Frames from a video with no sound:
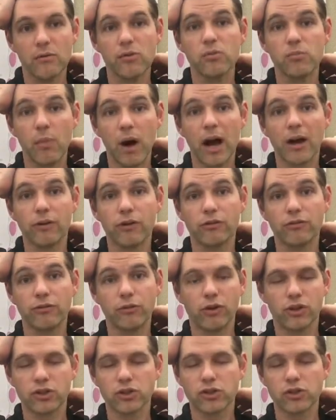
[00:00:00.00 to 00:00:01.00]
Moderate
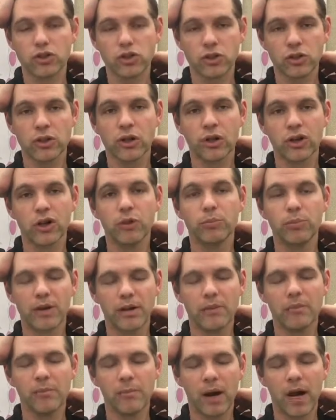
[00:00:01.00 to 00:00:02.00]
force. Shouldn't hurt, but
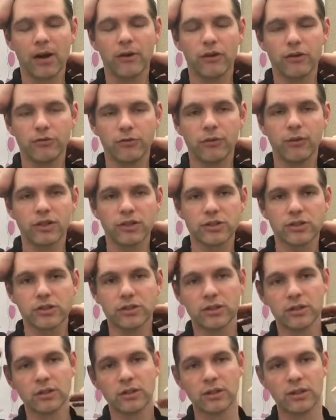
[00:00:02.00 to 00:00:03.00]
moderate force.
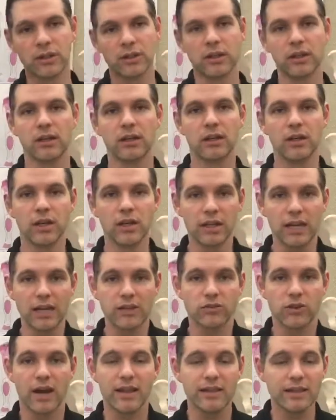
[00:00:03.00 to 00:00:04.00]
Okay,
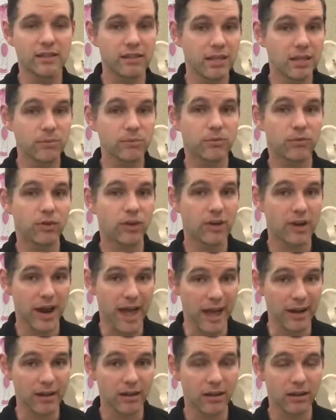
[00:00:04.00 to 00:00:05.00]
try these tips for your
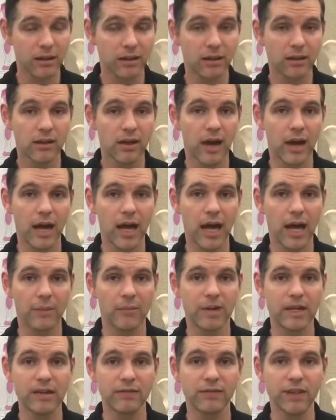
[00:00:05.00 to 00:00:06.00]
neck.
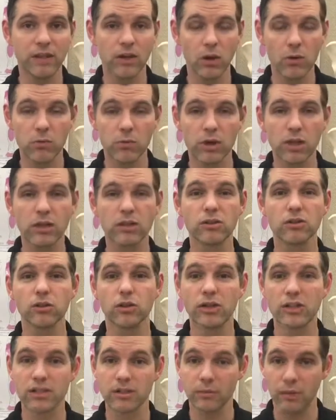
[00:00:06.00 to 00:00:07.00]
If they don't work,
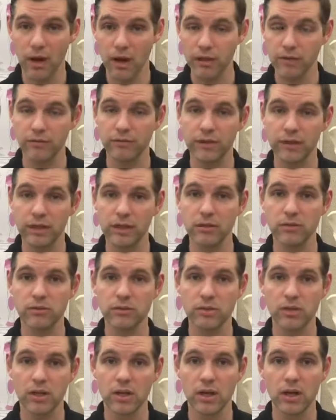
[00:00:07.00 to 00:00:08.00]
look at some other
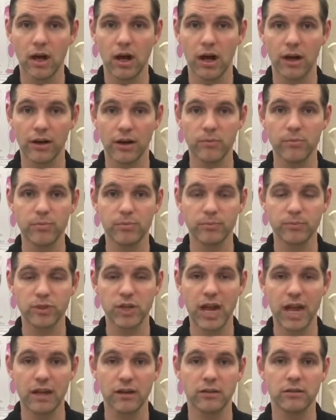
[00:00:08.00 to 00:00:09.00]
videos on our
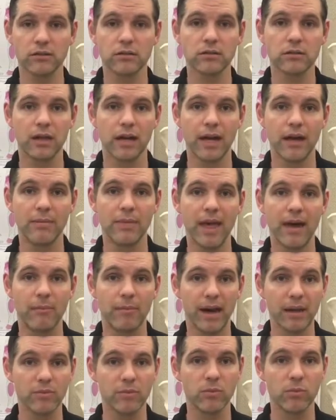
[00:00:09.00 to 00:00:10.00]
channel that
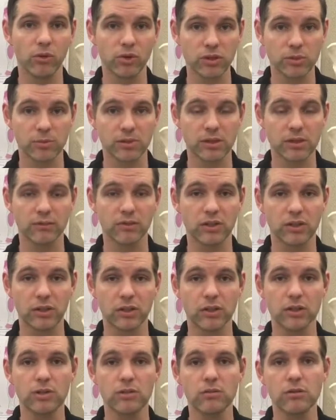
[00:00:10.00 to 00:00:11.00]
might be more specific to
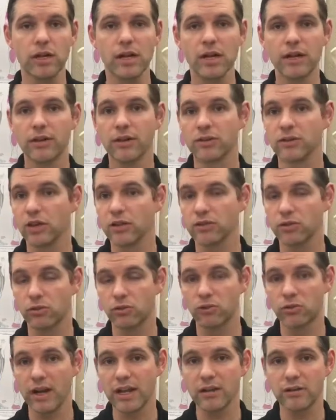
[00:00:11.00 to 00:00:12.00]
you. There's also
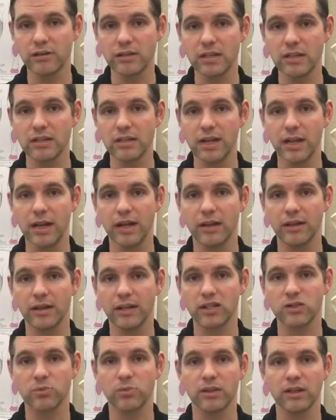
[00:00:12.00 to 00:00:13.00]
greater detail and
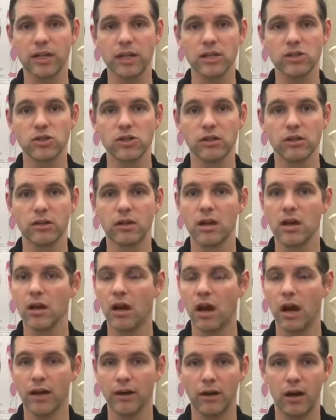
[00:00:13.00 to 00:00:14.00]
explanation
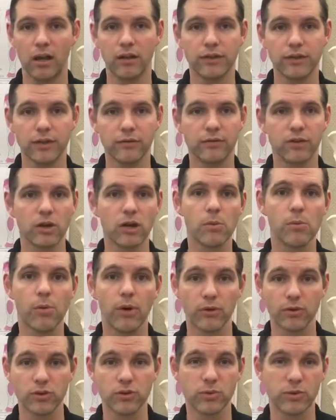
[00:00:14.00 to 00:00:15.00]
on all the different
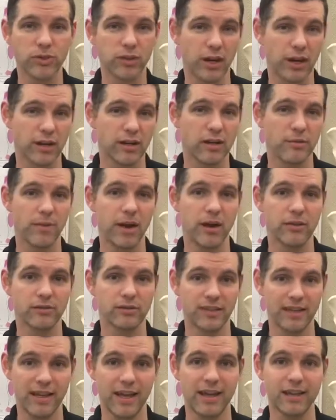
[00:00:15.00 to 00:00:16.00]
components we're talking about
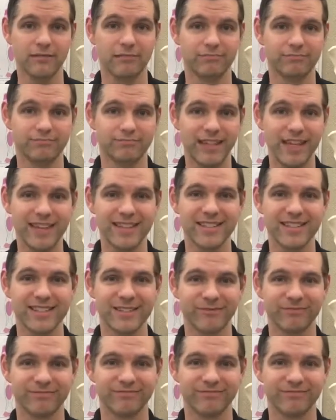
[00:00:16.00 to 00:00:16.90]
today. Thanks.